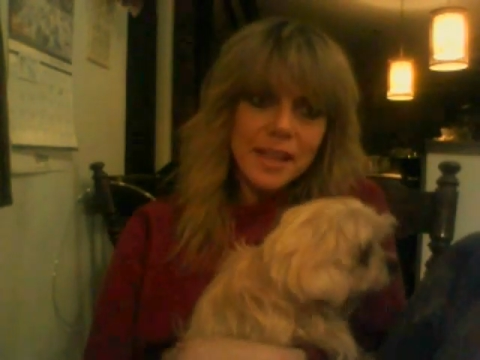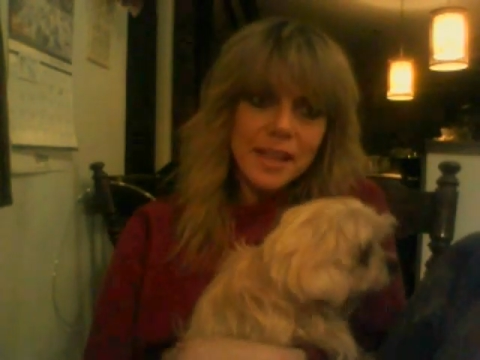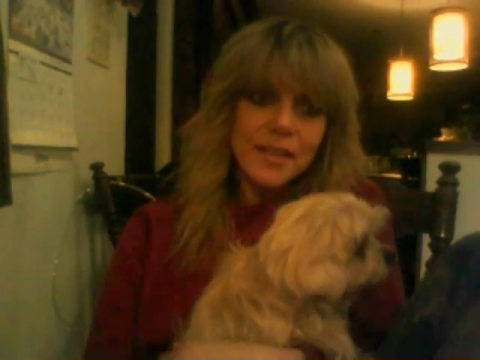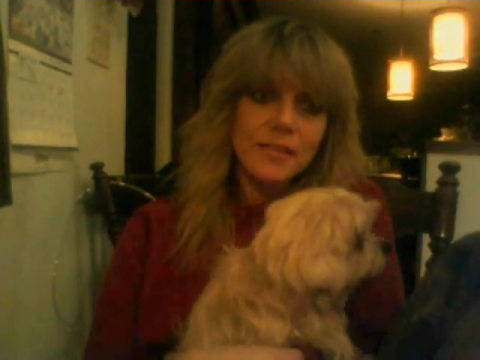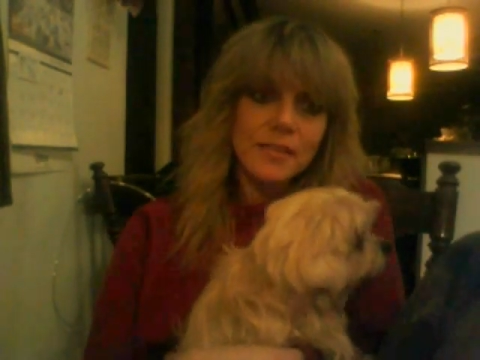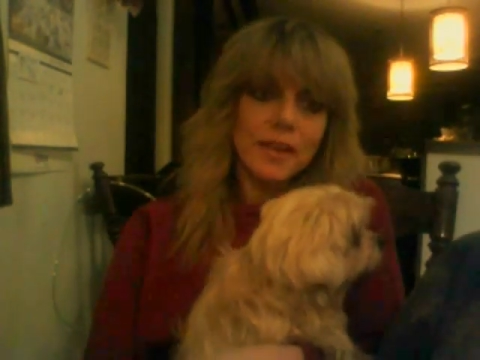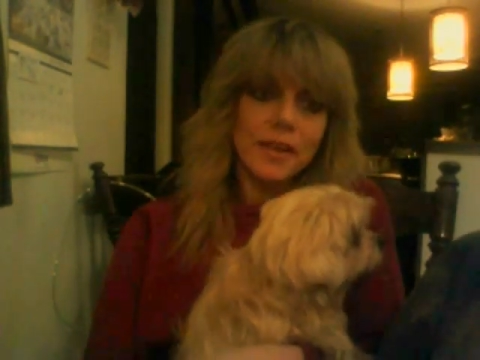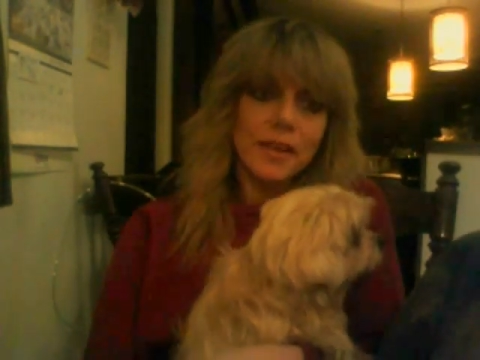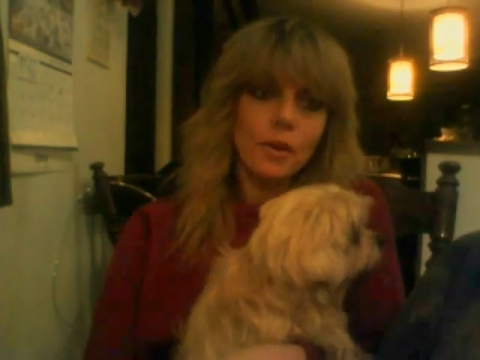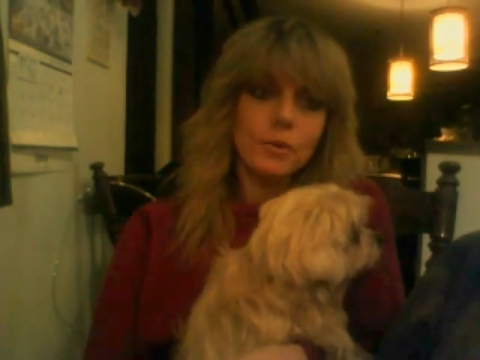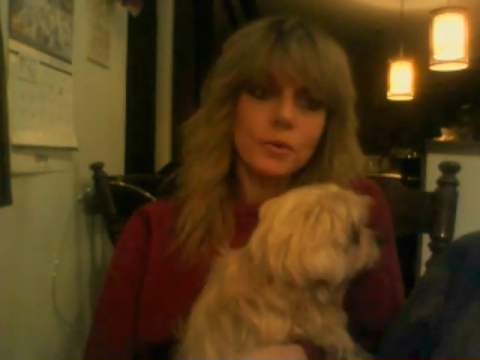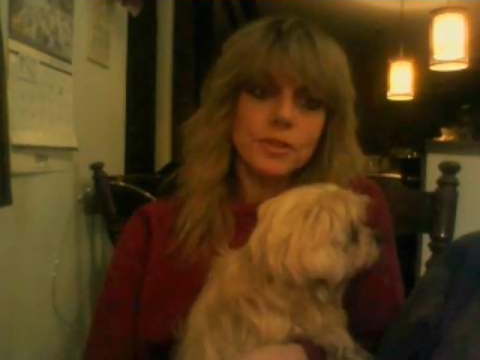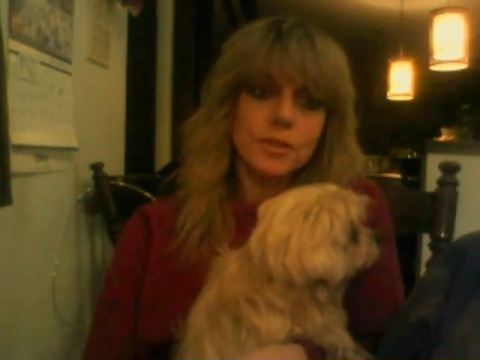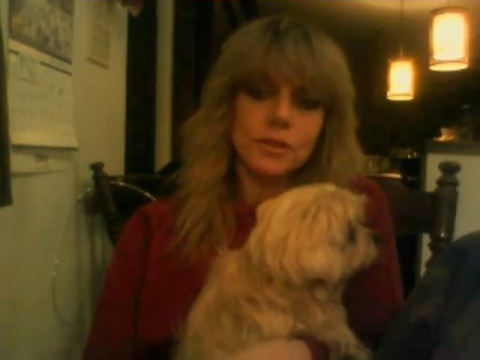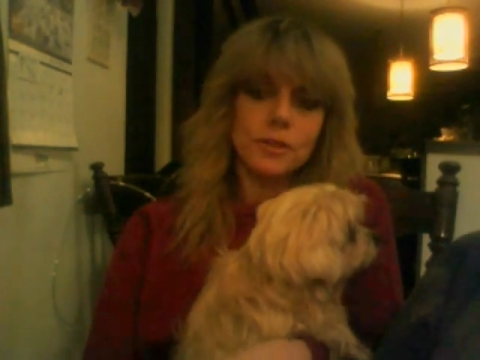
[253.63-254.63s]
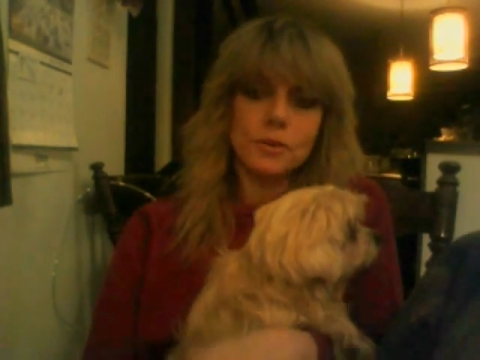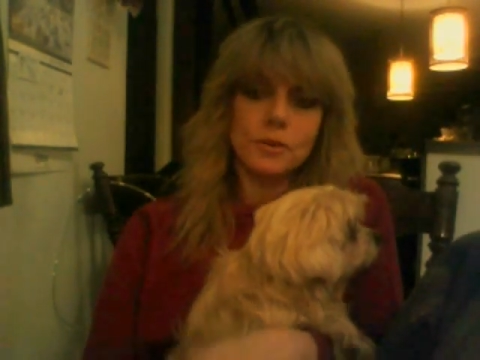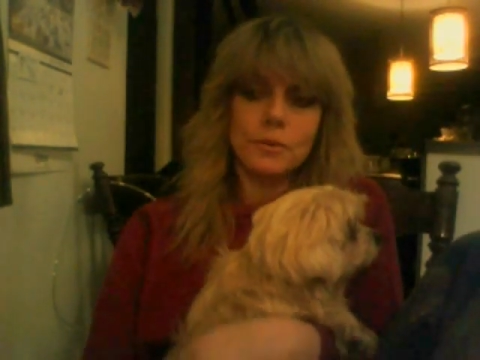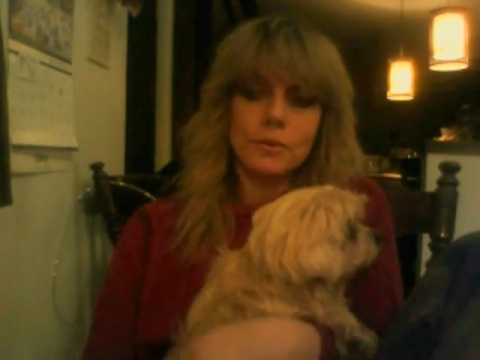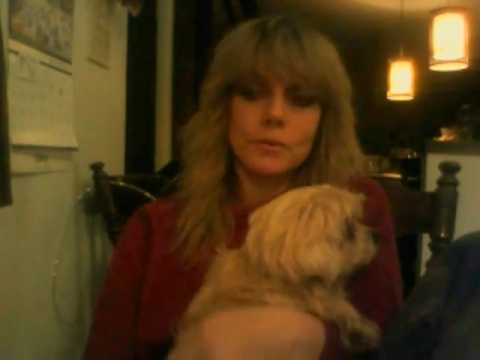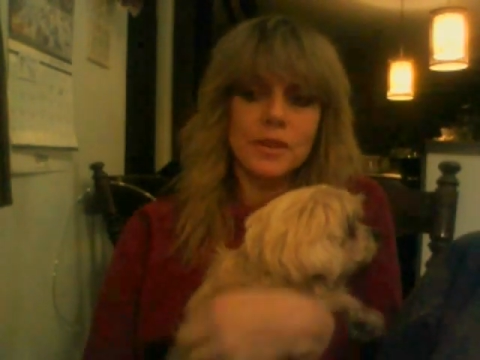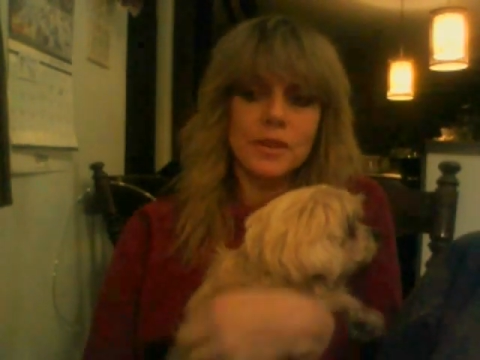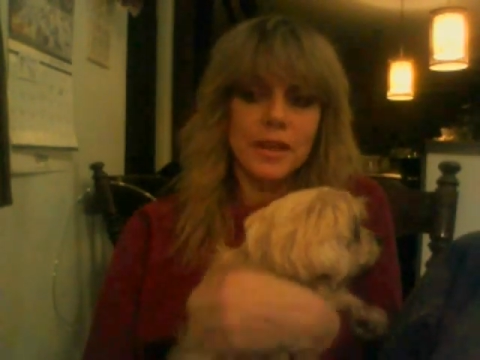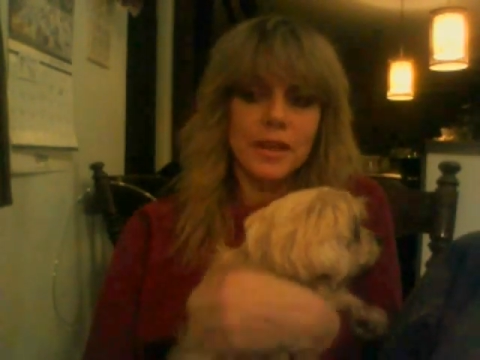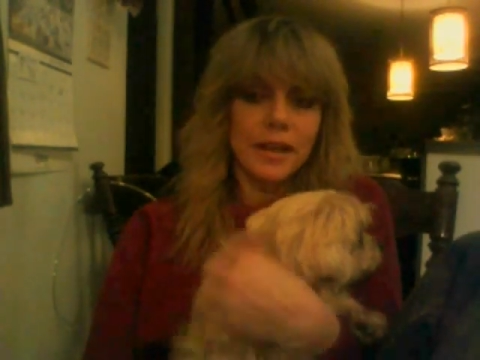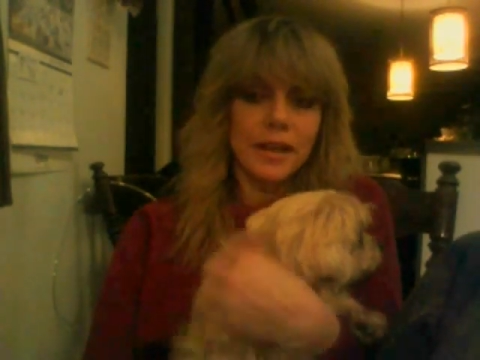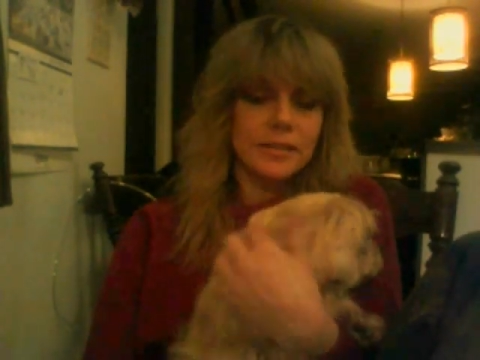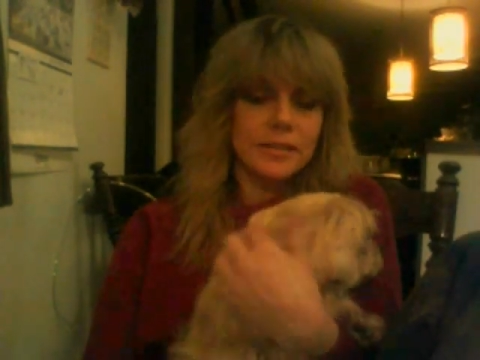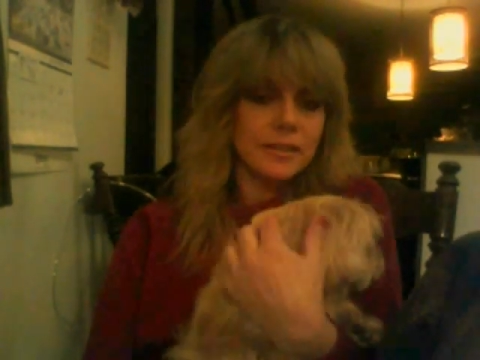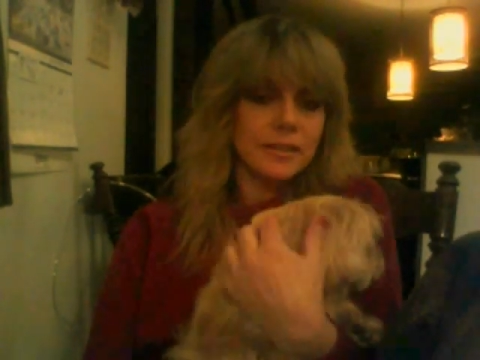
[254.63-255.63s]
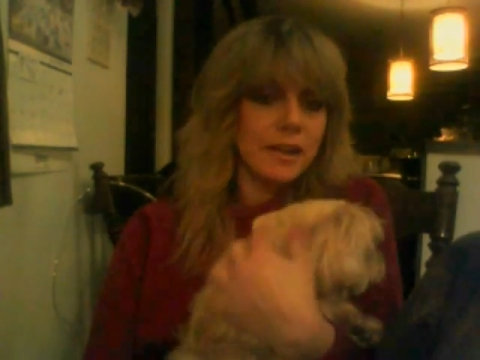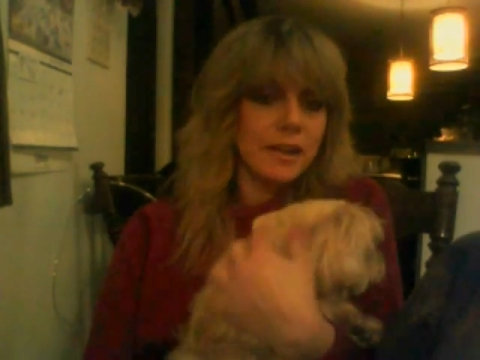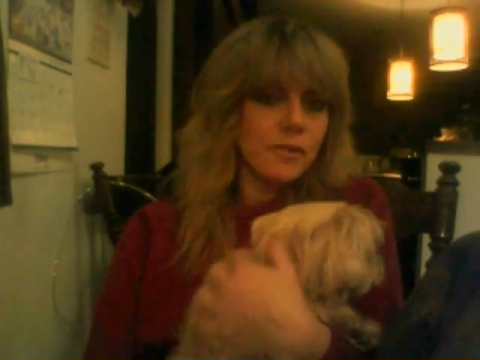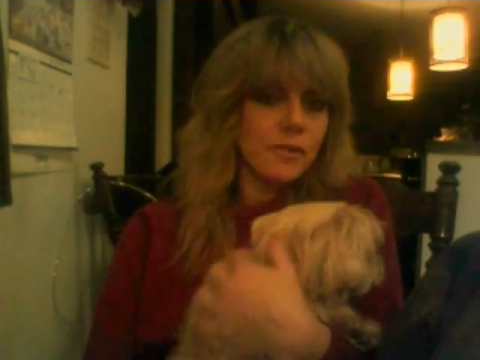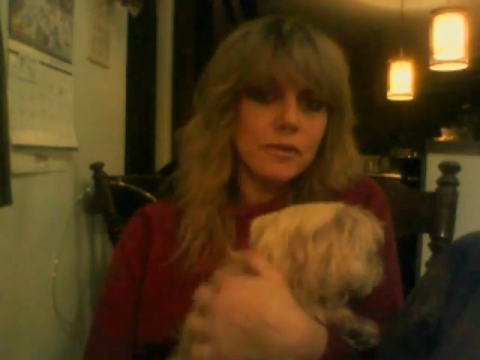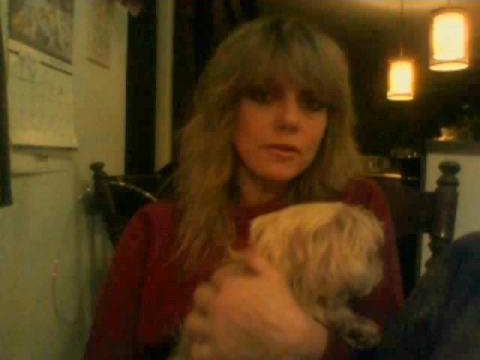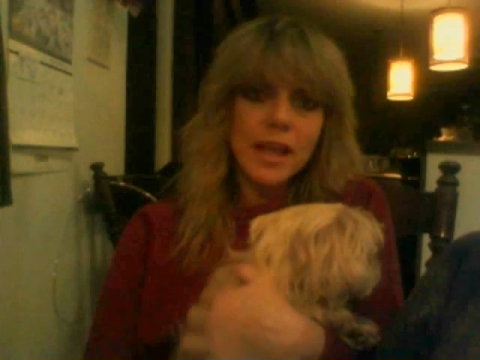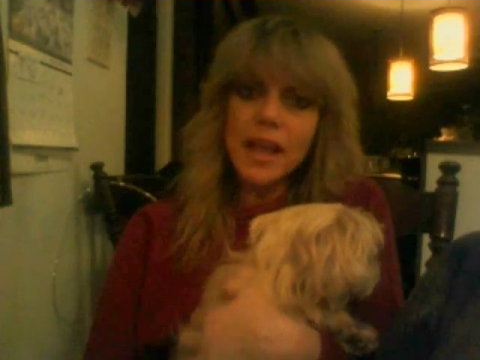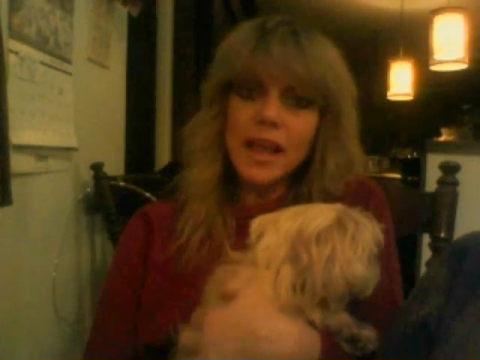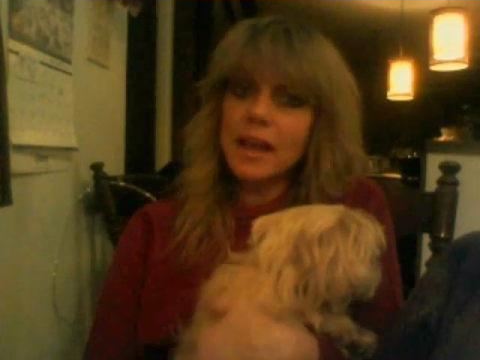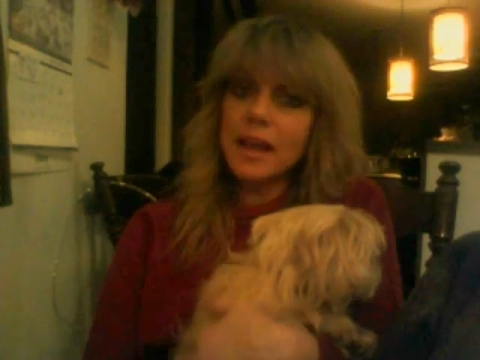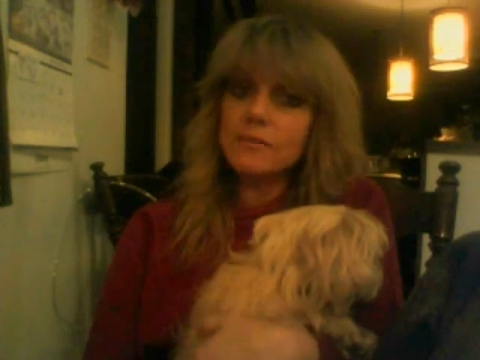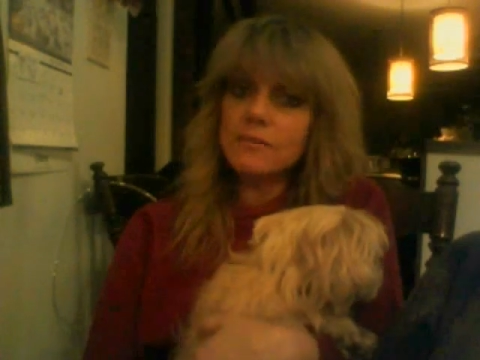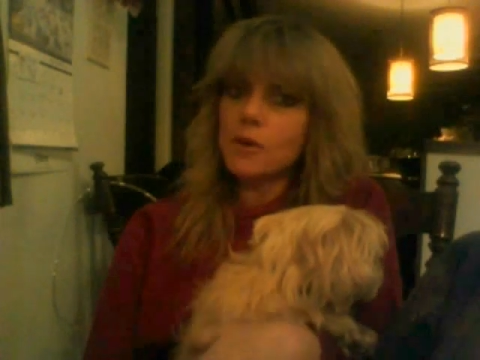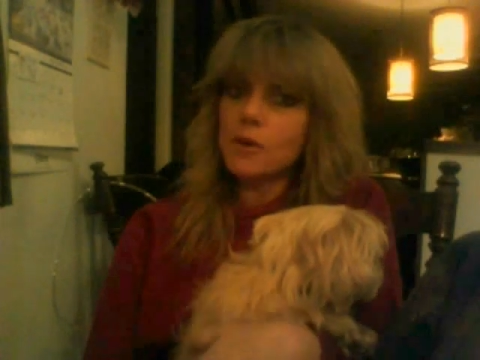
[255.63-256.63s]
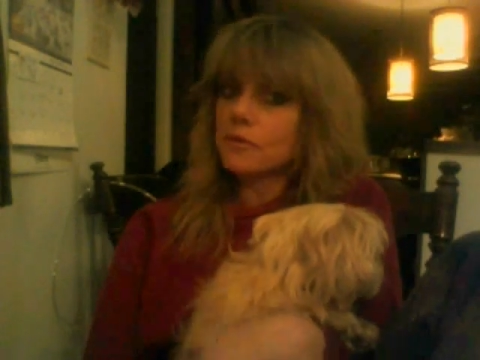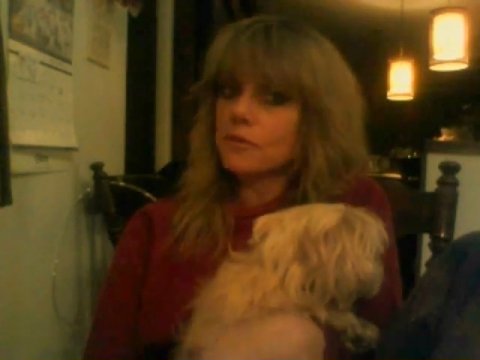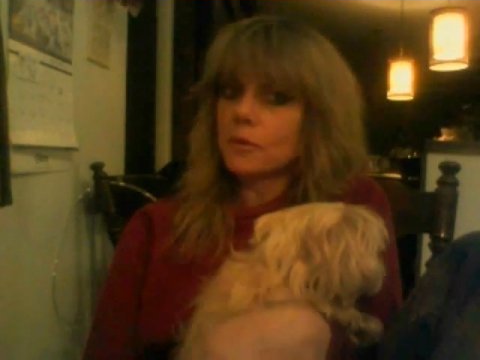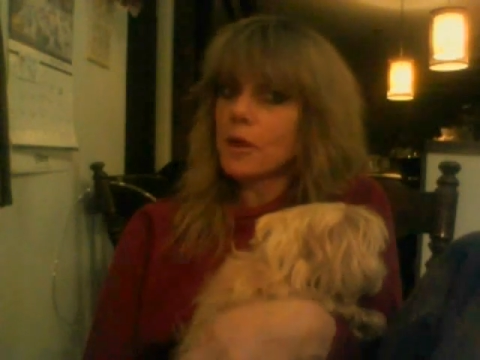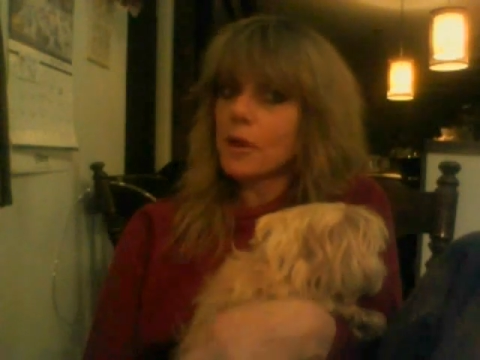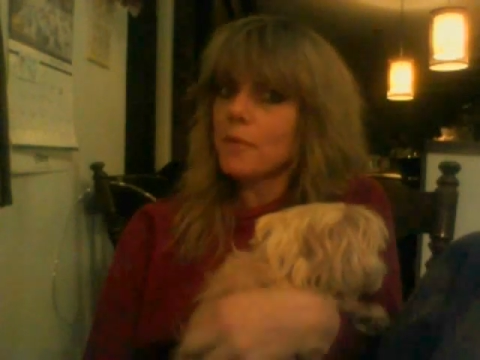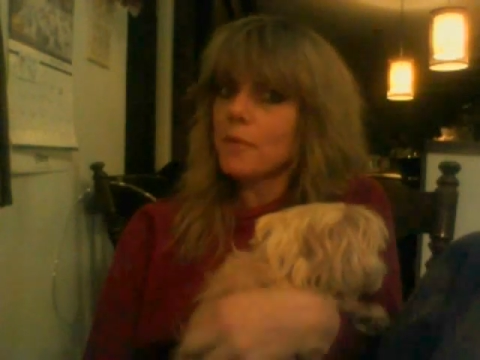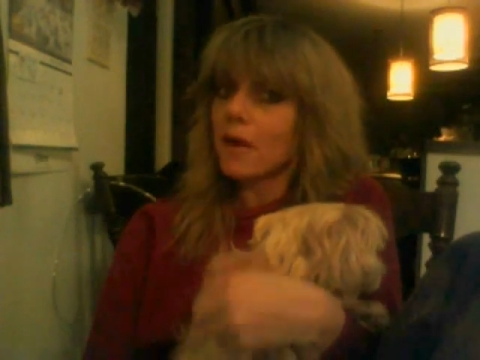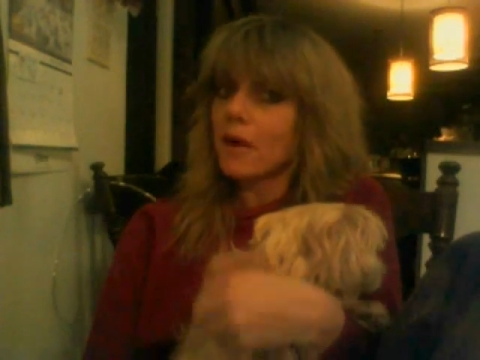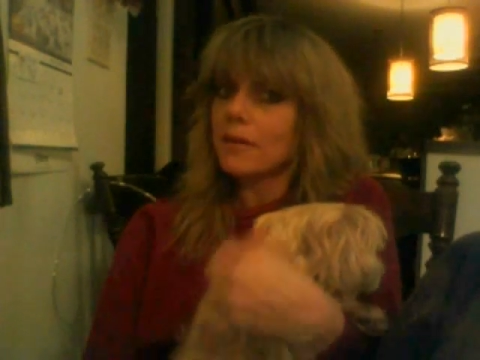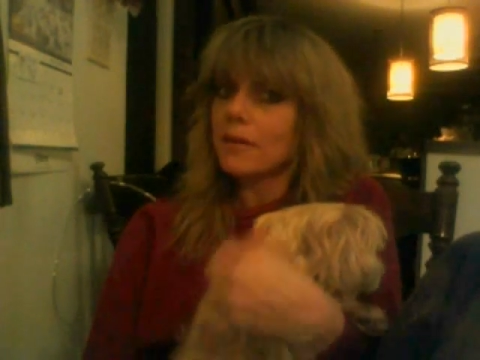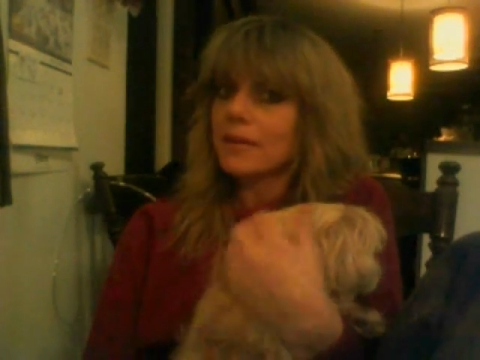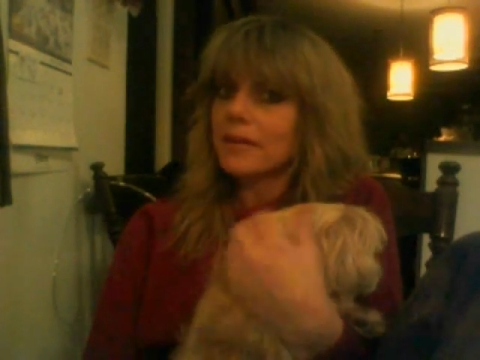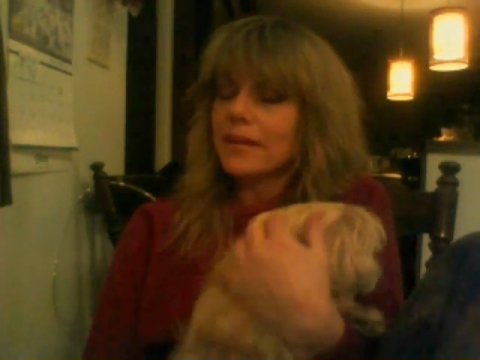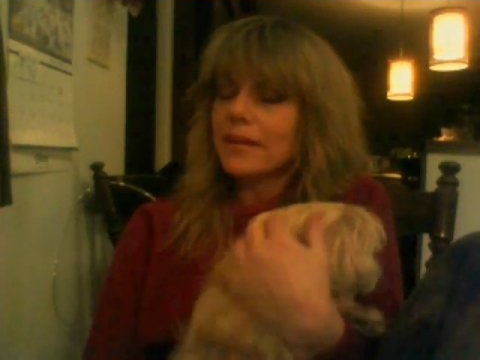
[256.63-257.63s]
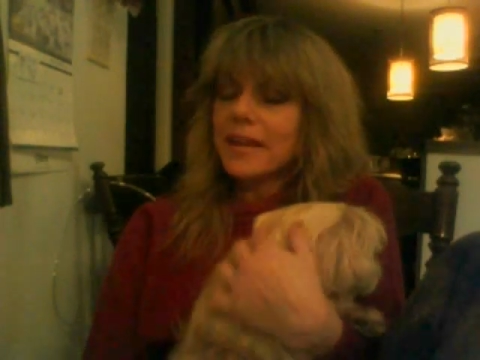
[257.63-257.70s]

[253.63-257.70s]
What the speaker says: and then they go to the next level and vote for Ron Paul.